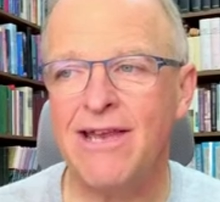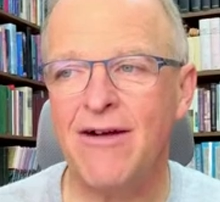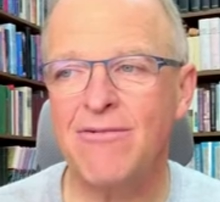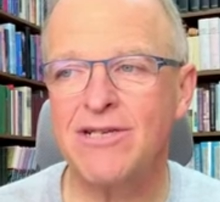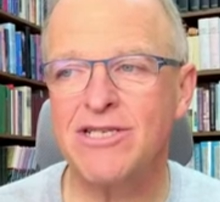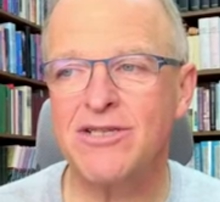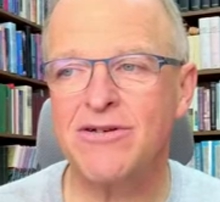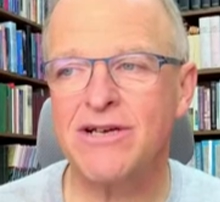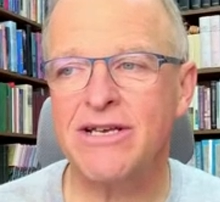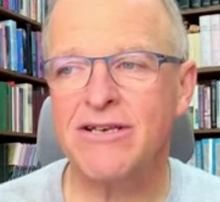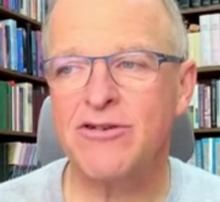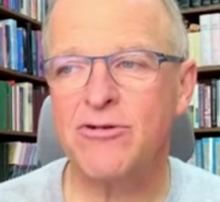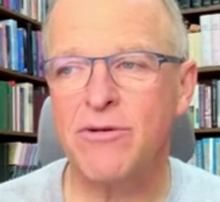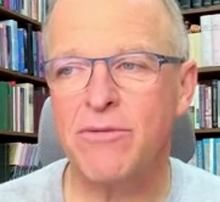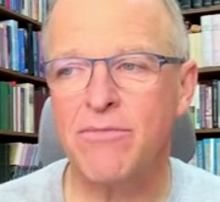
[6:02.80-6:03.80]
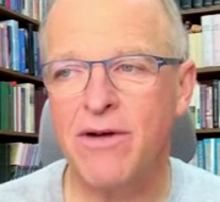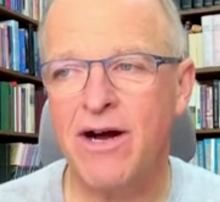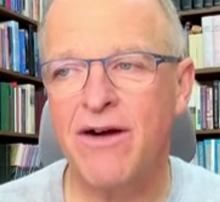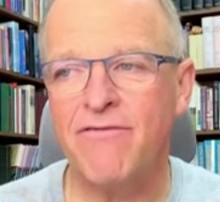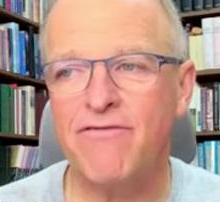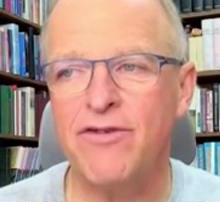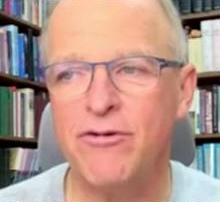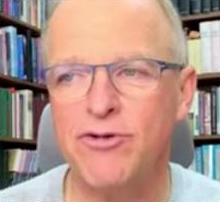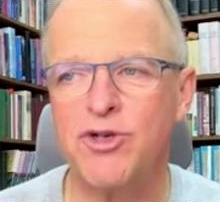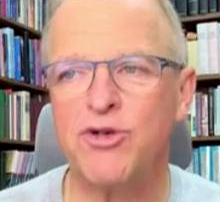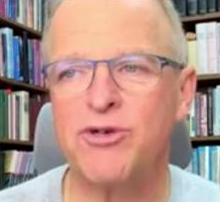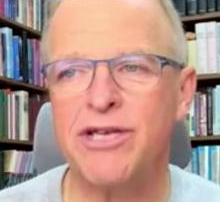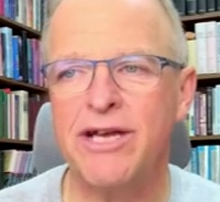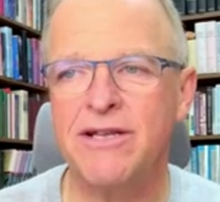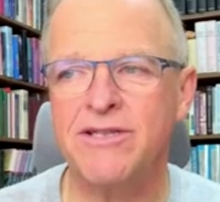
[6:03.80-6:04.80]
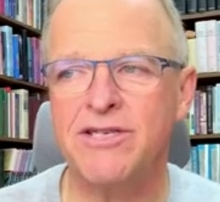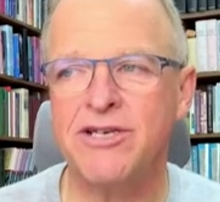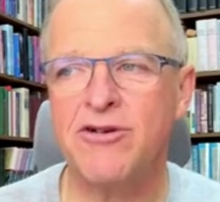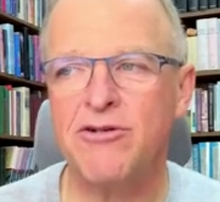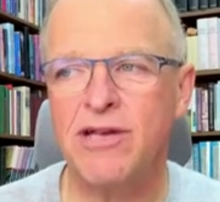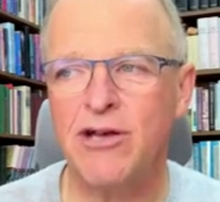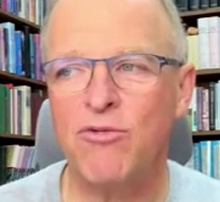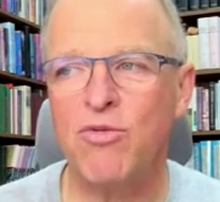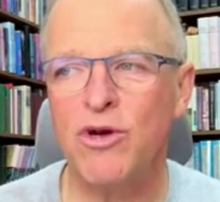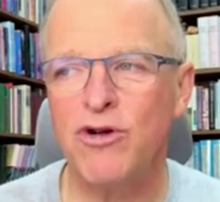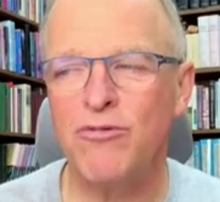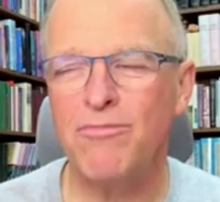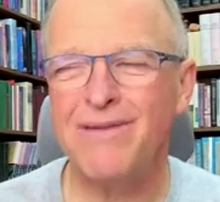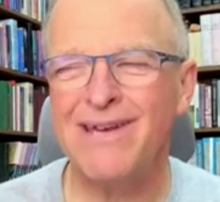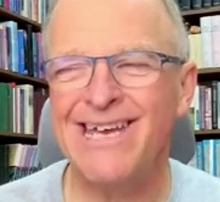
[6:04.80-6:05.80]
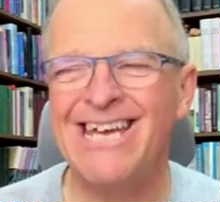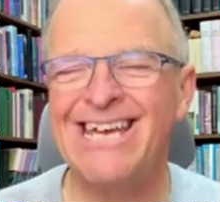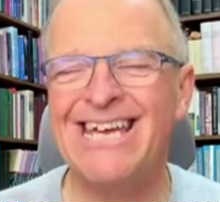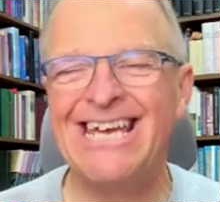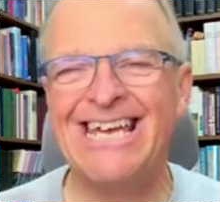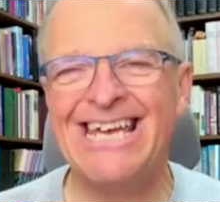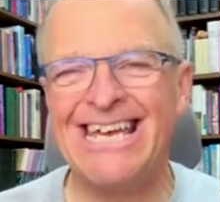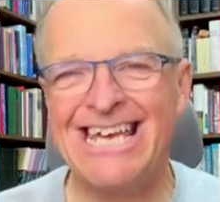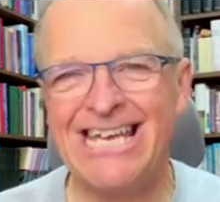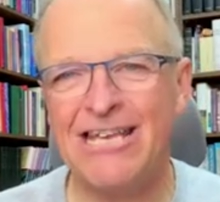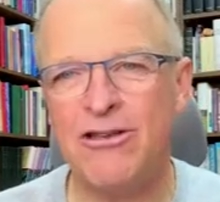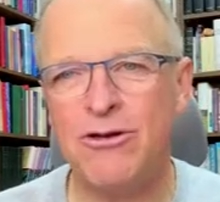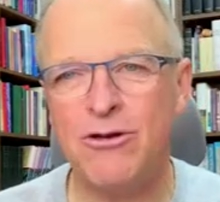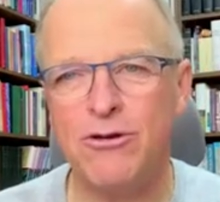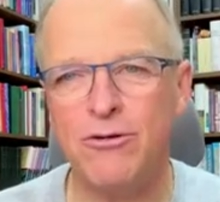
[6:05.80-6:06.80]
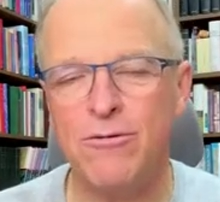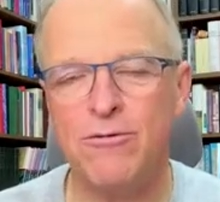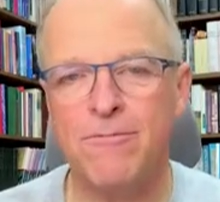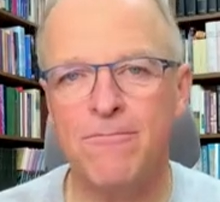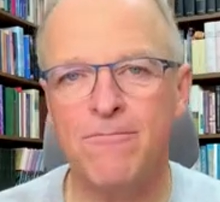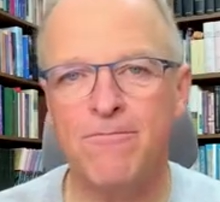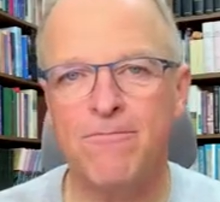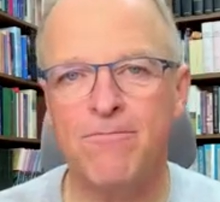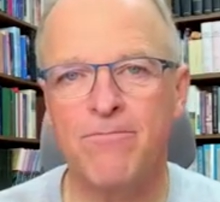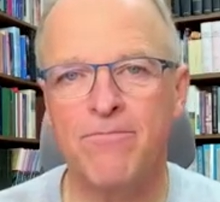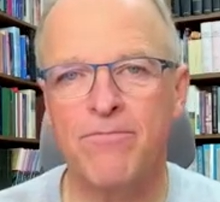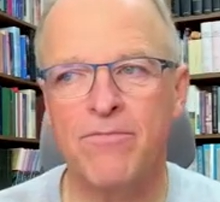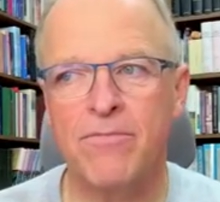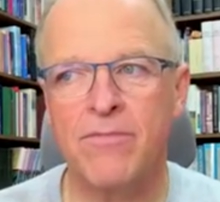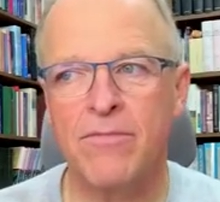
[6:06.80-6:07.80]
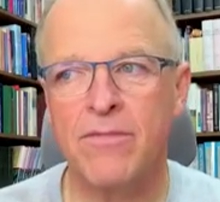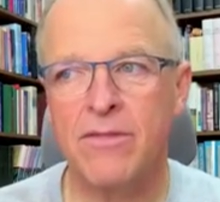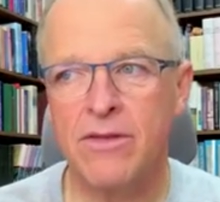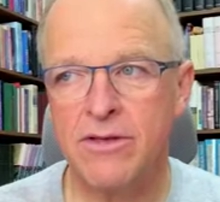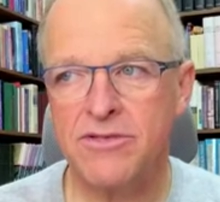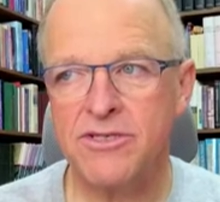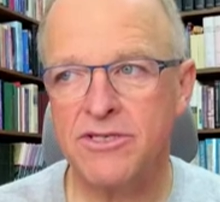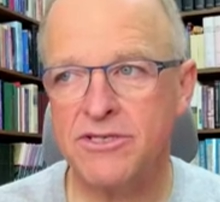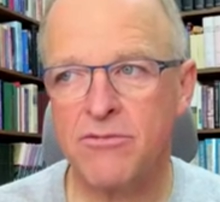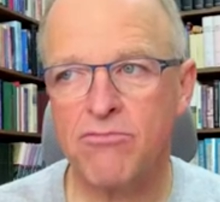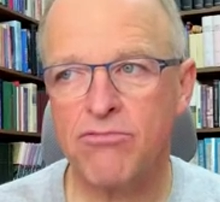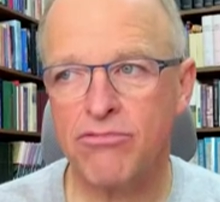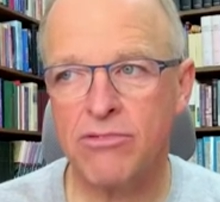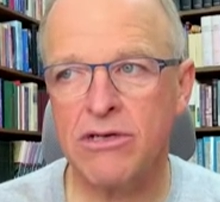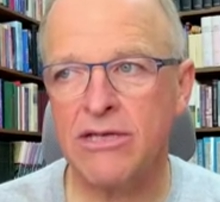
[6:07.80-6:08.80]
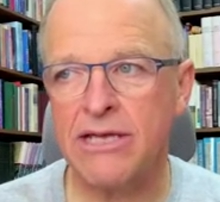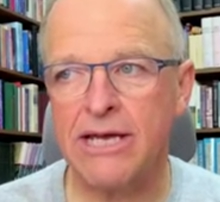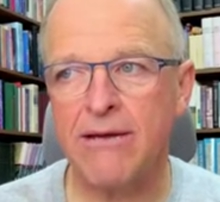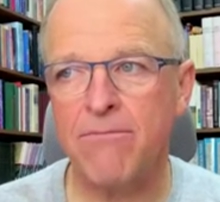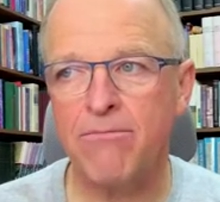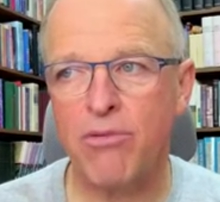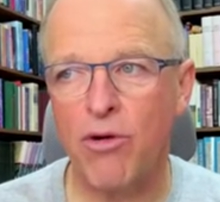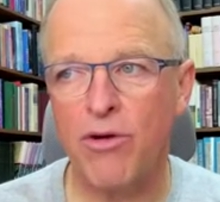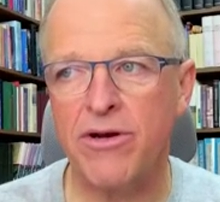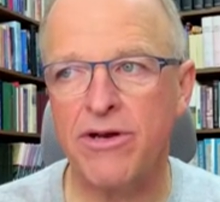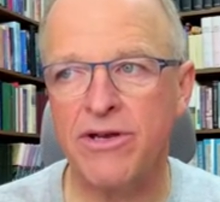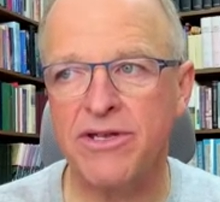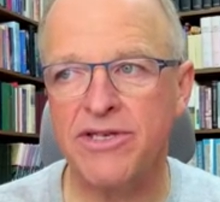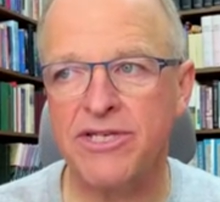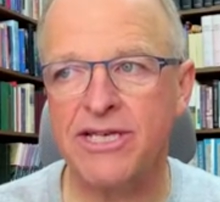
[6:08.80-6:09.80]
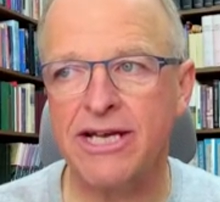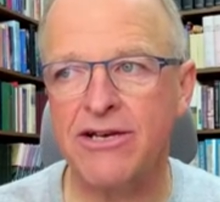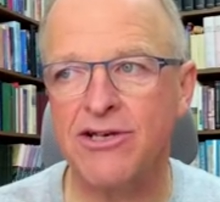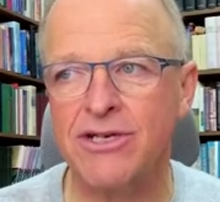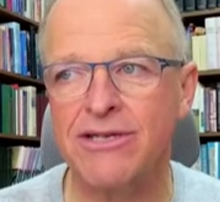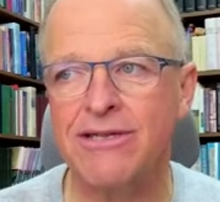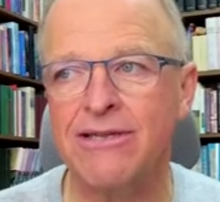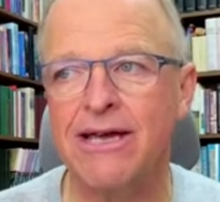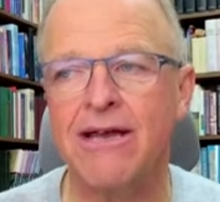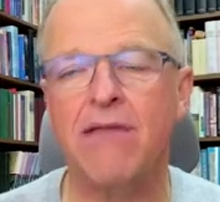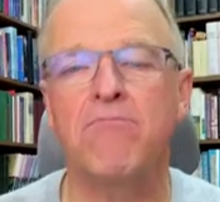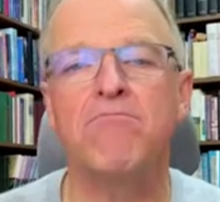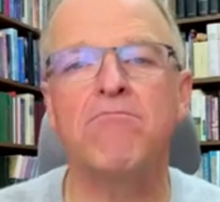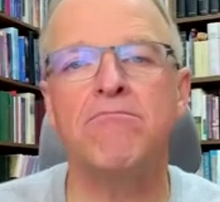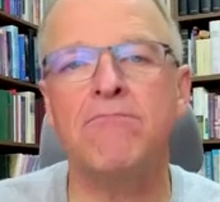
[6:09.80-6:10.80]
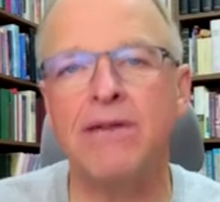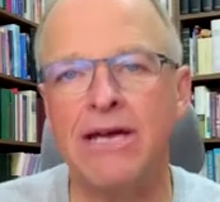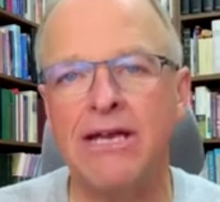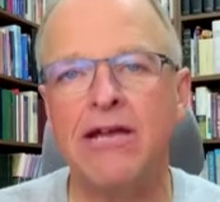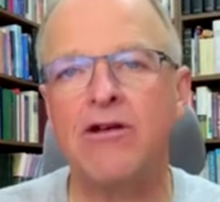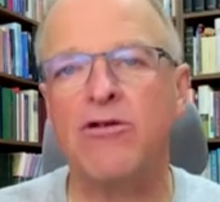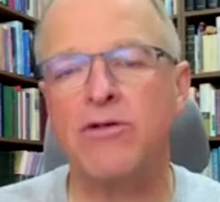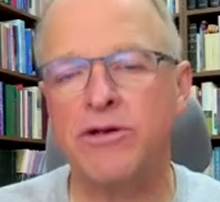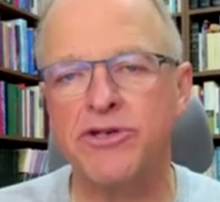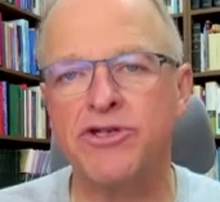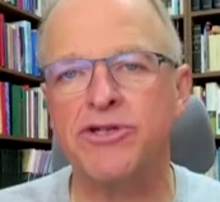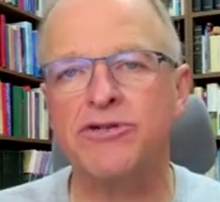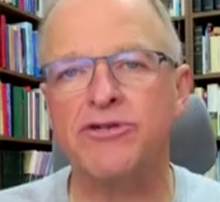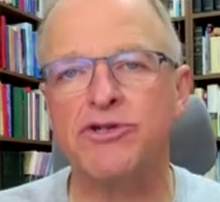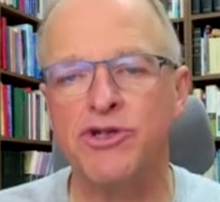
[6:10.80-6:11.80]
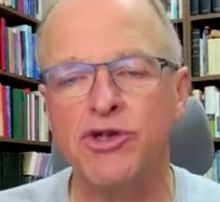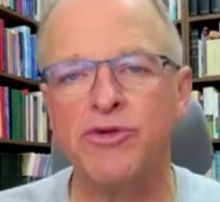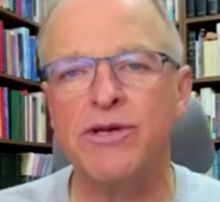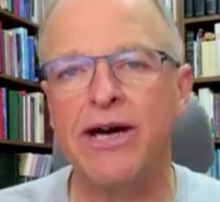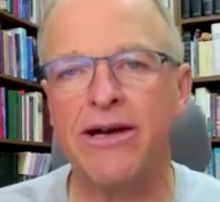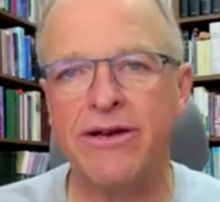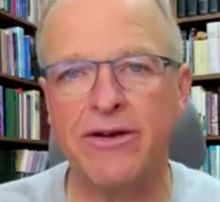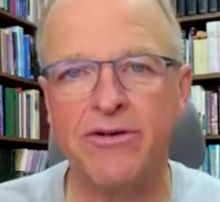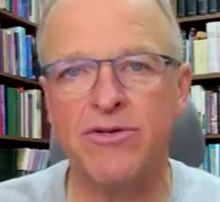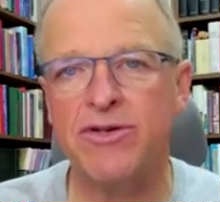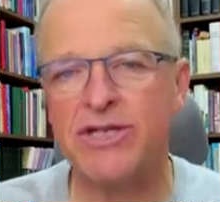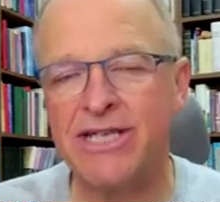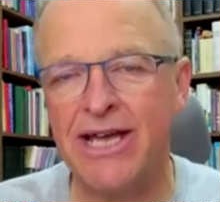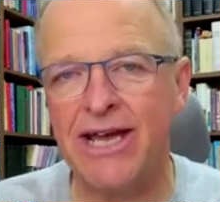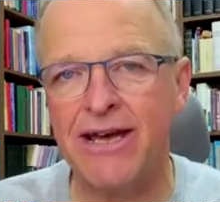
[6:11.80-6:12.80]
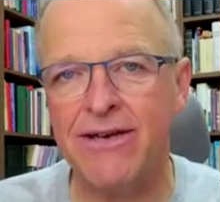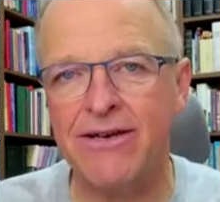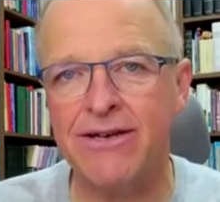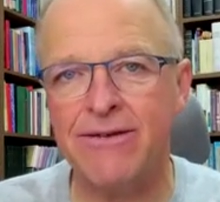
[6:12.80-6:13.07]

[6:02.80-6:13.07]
he's looking to a future tense here, he will be in you. This is a really important distinction that many Christians do not understand.